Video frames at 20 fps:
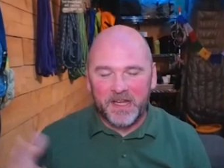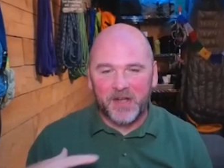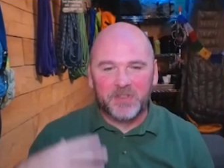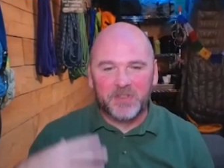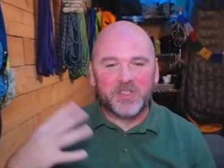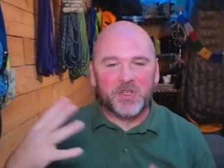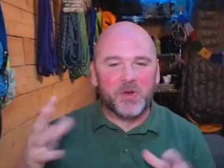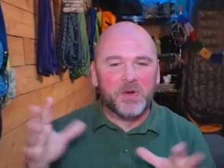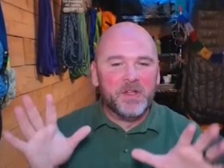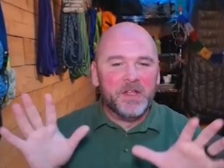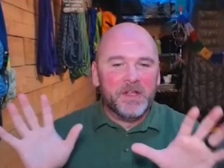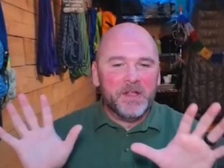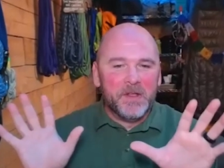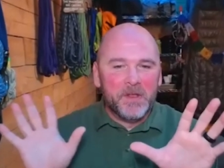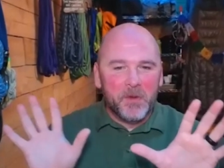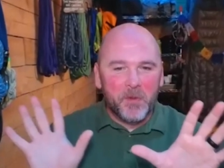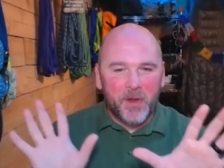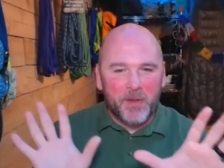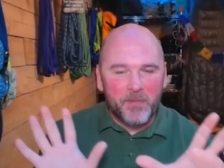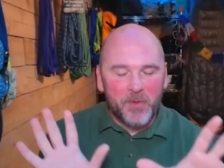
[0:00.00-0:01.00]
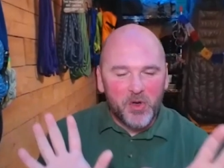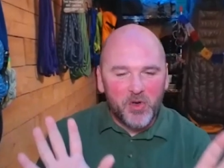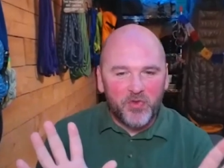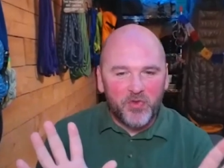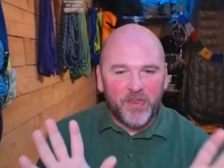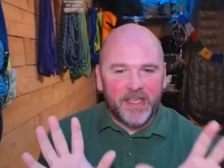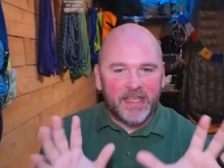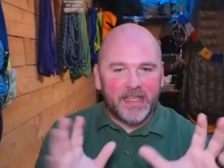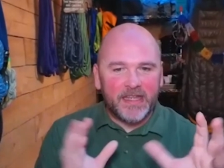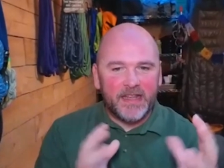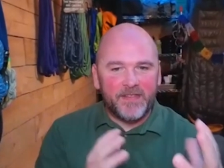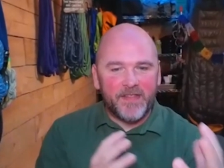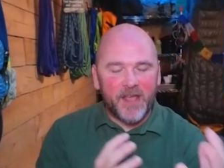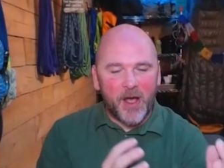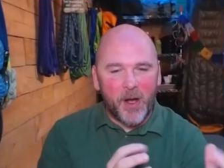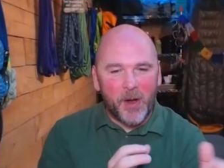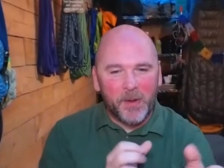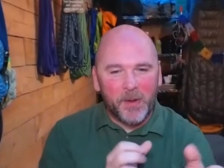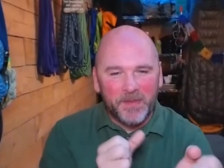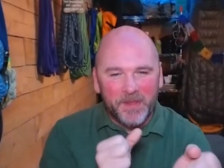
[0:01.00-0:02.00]
so we move in and the
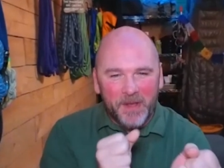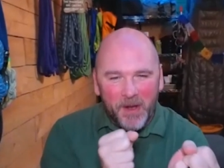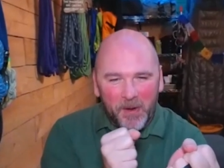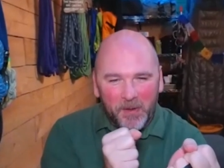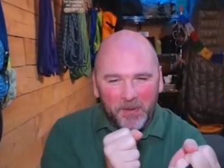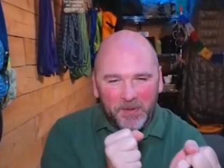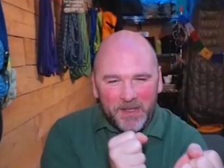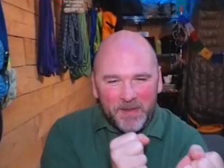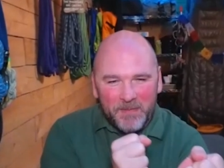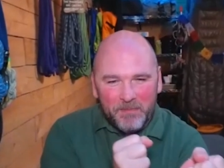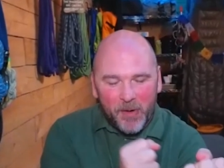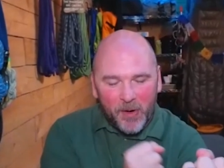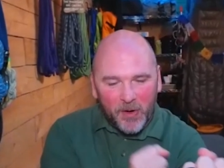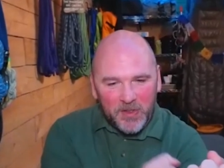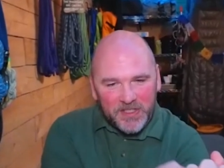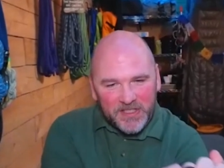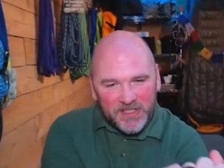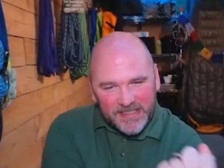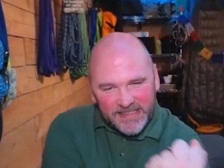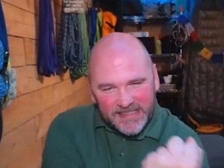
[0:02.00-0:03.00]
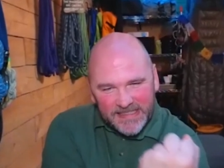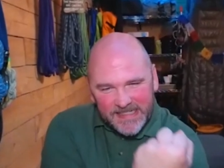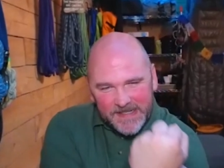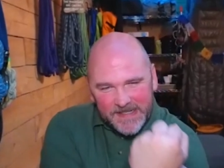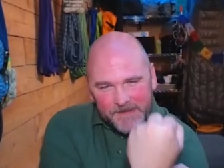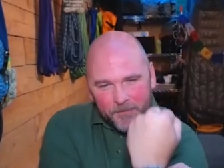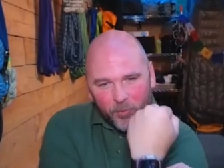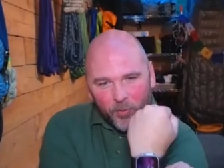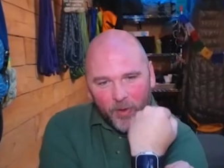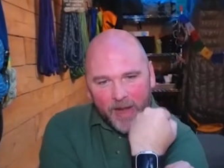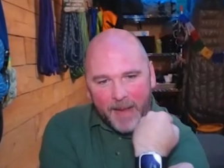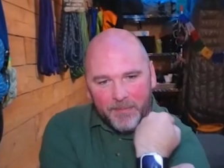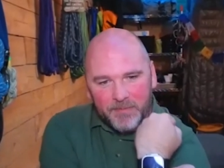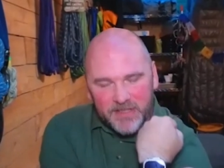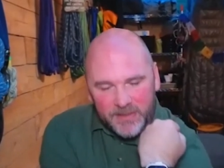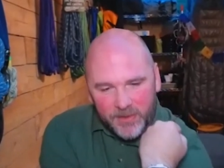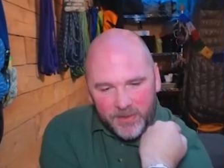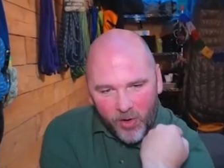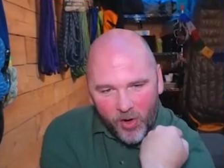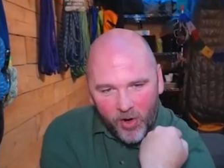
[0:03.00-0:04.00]
holy person wraps
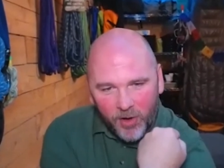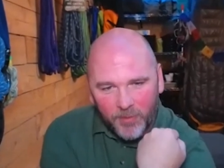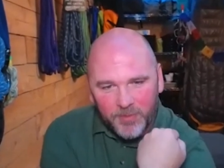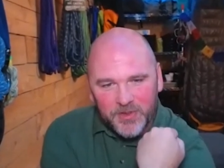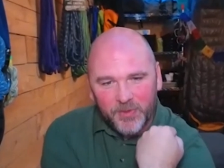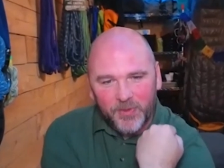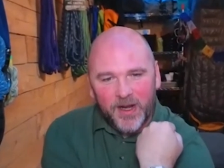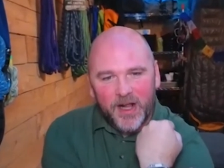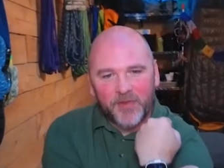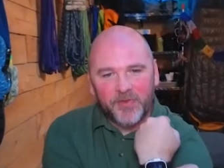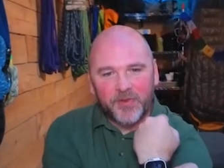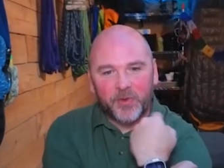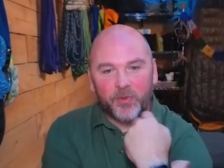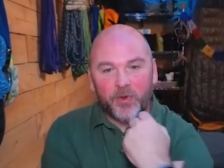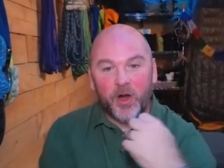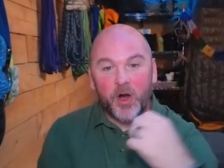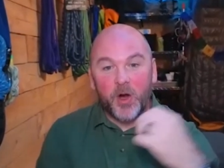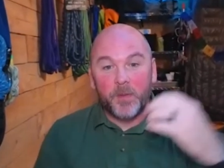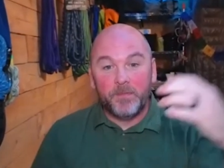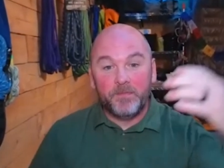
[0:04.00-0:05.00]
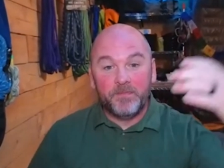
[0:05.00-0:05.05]
their arms around the rope.